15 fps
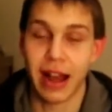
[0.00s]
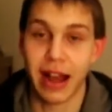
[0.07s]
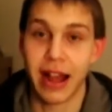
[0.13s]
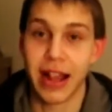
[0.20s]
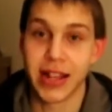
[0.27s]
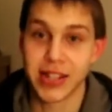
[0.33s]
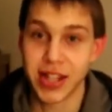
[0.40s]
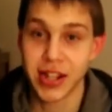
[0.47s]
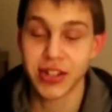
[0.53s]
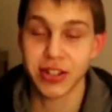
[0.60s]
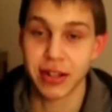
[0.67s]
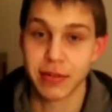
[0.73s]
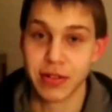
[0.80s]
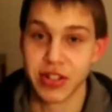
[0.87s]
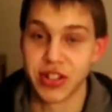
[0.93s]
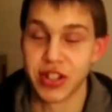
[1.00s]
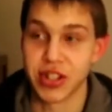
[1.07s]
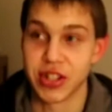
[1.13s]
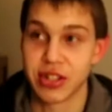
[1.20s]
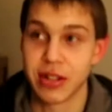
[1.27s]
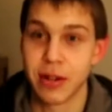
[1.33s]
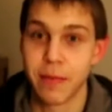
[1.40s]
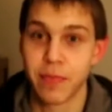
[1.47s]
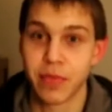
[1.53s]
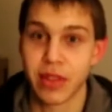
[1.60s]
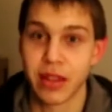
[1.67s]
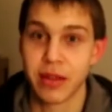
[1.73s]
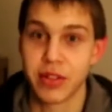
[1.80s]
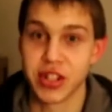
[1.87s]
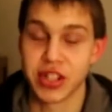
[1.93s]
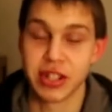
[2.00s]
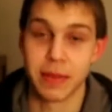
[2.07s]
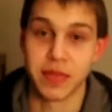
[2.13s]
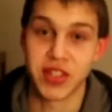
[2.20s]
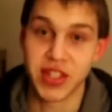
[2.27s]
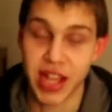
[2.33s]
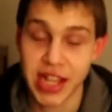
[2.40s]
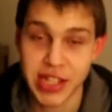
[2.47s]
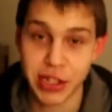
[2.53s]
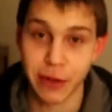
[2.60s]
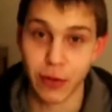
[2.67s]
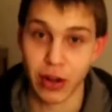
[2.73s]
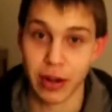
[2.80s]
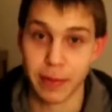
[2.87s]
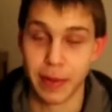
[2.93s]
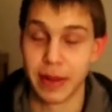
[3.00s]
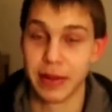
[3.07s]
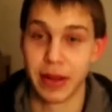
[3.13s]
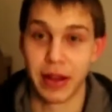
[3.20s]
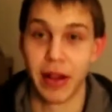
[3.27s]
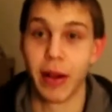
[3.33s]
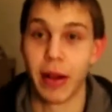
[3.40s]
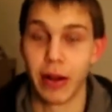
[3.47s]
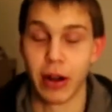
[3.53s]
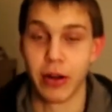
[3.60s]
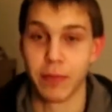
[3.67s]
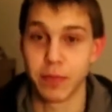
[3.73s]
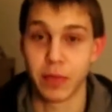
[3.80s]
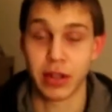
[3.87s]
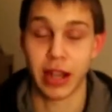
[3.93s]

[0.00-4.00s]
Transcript: I essentially was just obsessing over him, and I, you know,